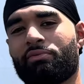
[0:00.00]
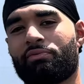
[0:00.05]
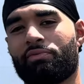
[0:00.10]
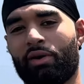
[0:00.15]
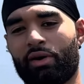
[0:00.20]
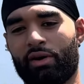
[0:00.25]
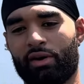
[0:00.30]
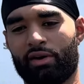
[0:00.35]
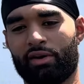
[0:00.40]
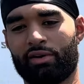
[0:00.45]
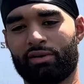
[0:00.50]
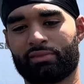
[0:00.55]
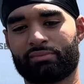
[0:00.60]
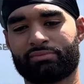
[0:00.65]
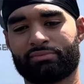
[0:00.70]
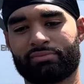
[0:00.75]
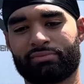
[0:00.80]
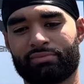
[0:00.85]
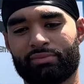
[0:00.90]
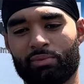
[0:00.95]

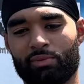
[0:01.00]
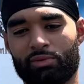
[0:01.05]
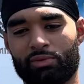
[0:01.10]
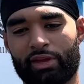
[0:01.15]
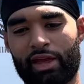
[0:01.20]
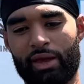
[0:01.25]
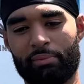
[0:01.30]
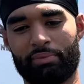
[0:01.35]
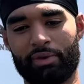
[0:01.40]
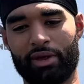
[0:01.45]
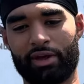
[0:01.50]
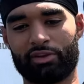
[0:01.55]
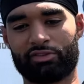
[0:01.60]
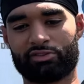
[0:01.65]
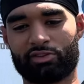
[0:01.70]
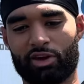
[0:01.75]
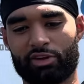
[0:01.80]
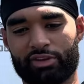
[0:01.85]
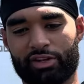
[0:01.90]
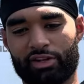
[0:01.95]
When game plan
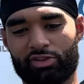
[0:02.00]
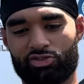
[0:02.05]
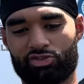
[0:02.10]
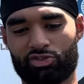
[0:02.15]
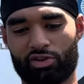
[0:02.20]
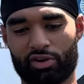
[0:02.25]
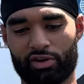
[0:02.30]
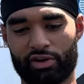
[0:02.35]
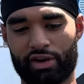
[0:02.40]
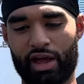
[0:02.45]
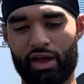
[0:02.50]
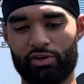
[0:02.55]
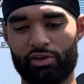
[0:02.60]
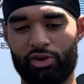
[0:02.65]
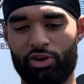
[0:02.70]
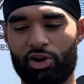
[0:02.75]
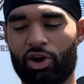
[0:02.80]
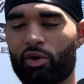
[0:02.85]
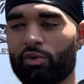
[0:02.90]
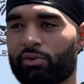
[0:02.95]
starts to get shrunken down,
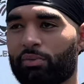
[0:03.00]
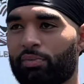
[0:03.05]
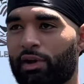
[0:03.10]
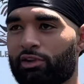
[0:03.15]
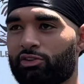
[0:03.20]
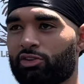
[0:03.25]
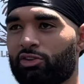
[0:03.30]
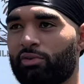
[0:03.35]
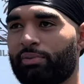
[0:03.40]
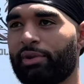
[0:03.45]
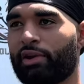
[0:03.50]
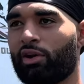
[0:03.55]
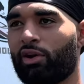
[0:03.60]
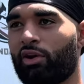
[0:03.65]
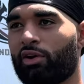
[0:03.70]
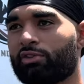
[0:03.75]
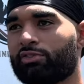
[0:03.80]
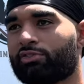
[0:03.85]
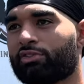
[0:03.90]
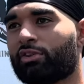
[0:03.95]
you know the plays are going to be
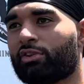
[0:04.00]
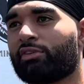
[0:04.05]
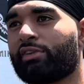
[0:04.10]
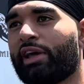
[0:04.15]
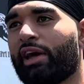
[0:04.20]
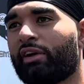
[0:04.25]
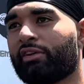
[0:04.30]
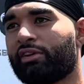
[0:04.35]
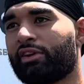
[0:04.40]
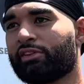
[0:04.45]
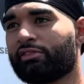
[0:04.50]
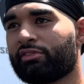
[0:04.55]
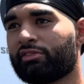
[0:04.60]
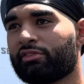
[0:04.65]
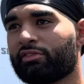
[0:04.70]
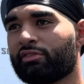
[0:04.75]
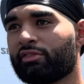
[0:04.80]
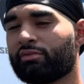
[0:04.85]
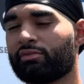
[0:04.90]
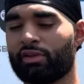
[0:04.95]
called in certain down and
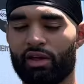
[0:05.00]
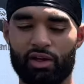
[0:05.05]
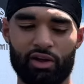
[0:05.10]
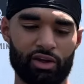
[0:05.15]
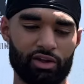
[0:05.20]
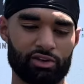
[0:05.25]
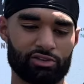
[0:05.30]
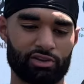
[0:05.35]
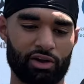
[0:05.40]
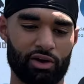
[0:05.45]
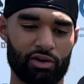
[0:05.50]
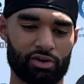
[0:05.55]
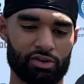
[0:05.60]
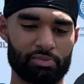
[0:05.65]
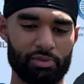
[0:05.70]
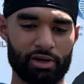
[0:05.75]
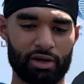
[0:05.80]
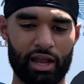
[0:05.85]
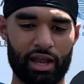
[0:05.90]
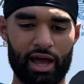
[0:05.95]
distances. So it's
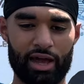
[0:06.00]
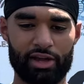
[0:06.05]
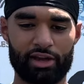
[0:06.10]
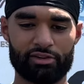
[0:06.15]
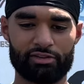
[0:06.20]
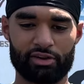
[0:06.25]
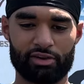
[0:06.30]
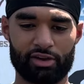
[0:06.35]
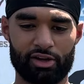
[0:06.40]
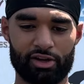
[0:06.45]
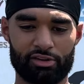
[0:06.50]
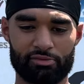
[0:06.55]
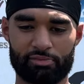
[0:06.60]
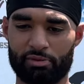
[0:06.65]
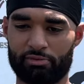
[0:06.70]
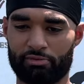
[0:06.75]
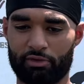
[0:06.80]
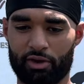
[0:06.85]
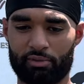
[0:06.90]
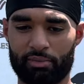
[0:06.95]
been a lot easier, and it's been
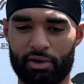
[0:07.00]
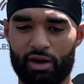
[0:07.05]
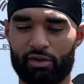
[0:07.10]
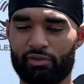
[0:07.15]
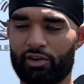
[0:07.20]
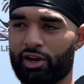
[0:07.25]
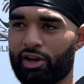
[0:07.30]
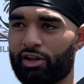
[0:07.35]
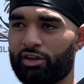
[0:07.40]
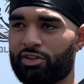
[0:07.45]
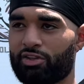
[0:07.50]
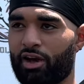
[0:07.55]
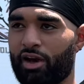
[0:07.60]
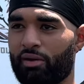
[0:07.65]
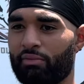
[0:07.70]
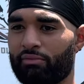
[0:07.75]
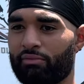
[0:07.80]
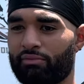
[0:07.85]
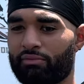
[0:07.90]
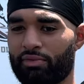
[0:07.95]
fun, man. I've had a good
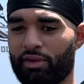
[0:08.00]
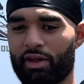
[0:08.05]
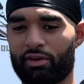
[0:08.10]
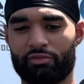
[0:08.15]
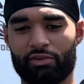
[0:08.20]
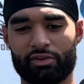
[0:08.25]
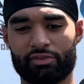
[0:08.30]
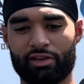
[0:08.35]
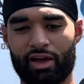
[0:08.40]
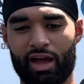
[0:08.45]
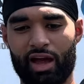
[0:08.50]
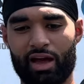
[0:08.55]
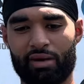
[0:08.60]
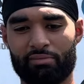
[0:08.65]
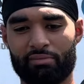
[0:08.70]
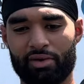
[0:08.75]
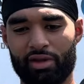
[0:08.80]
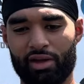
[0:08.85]
job. I had a fun time.